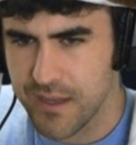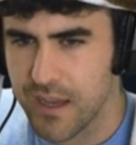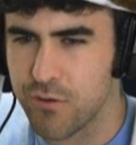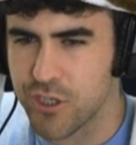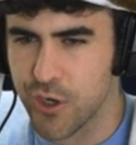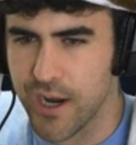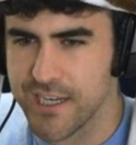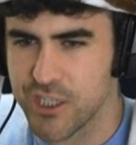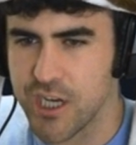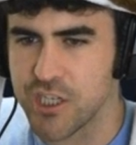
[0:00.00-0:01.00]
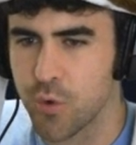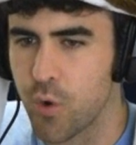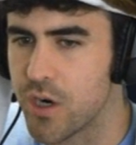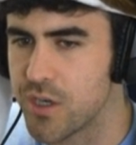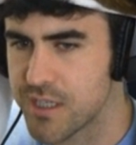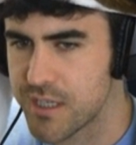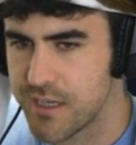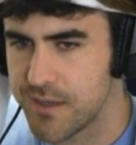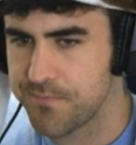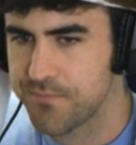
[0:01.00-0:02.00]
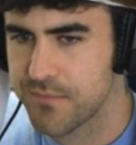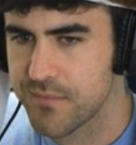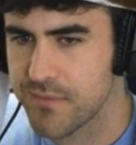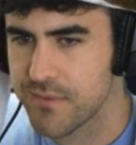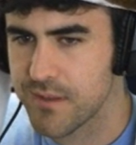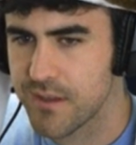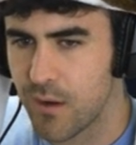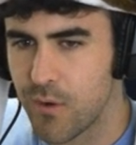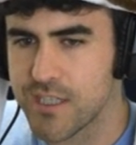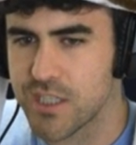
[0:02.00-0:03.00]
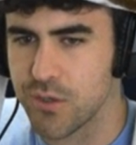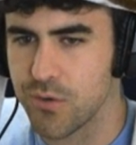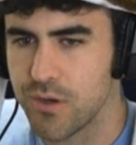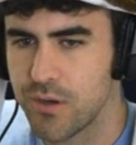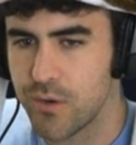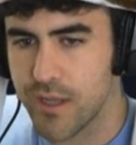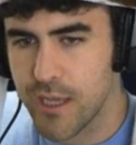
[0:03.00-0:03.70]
I will try and change the world. I want to. We'll